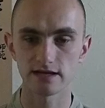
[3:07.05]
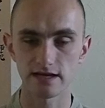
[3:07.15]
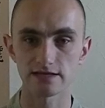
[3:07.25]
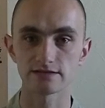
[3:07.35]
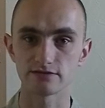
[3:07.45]

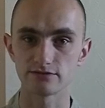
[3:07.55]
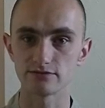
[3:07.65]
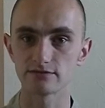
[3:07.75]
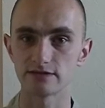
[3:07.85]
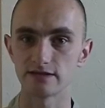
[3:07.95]
as to
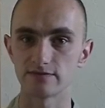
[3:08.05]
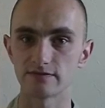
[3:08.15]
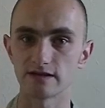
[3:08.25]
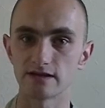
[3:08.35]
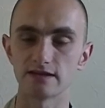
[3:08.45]

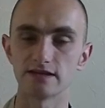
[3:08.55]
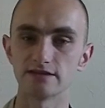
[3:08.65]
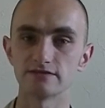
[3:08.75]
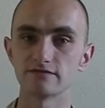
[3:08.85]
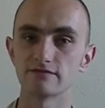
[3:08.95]
depth and
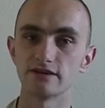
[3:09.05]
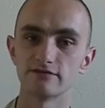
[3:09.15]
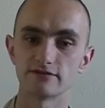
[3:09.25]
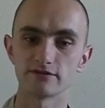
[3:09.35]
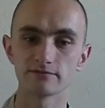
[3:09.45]
layers of
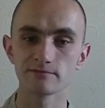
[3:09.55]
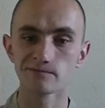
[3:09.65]
flavor